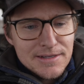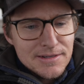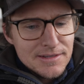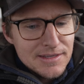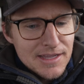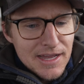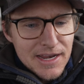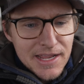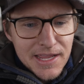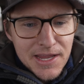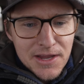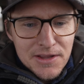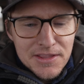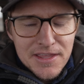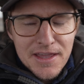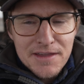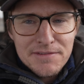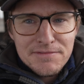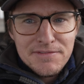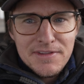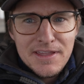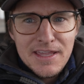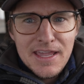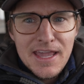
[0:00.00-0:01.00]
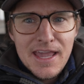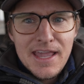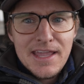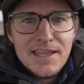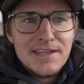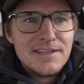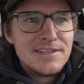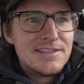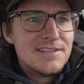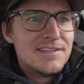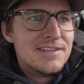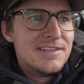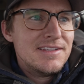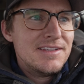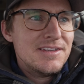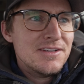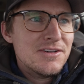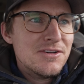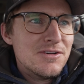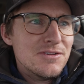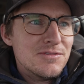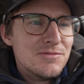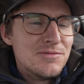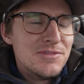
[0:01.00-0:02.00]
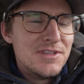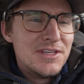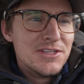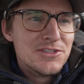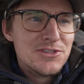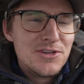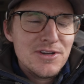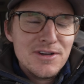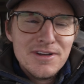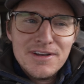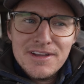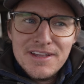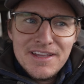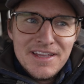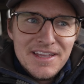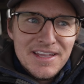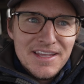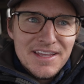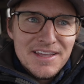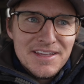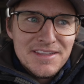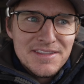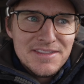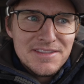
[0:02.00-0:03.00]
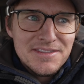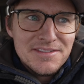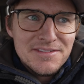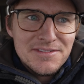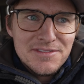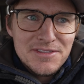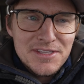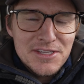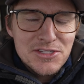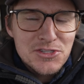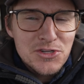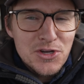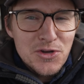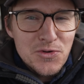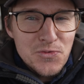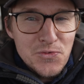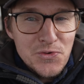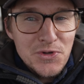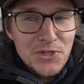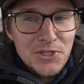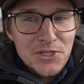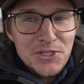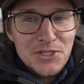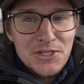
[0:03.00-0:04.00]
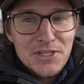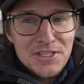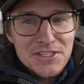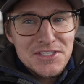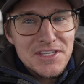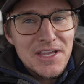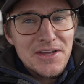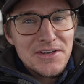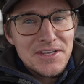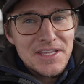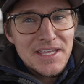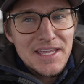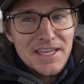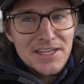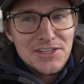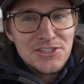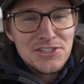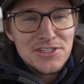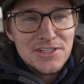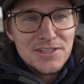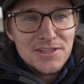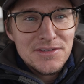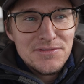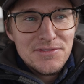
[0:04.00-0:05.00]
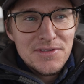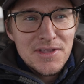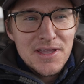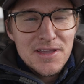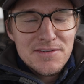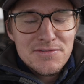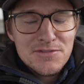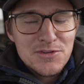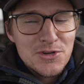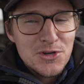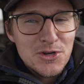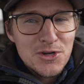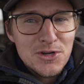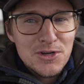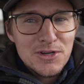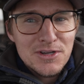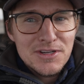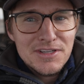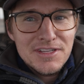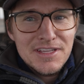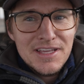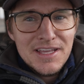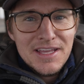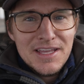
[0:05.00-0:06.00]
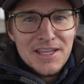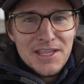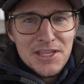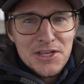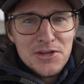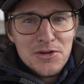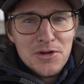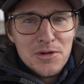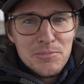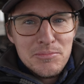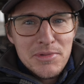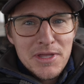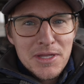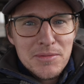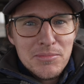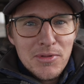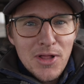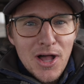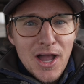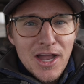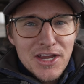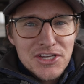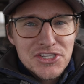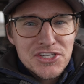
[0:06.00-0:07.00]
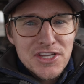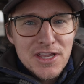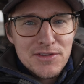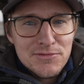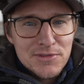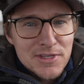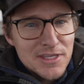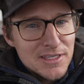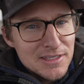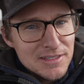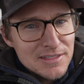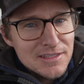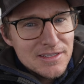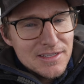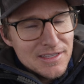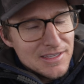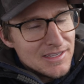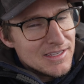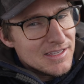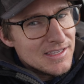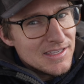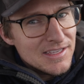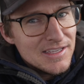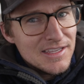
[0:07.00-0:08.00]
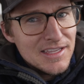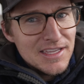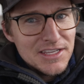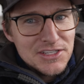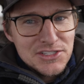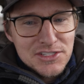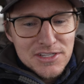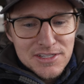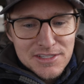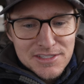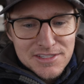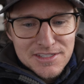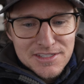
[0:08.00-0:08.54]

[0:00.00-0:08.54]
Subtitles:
got to hear that V8. These are a really good sounding engine. If you haven't heard, a big block Chevy, it's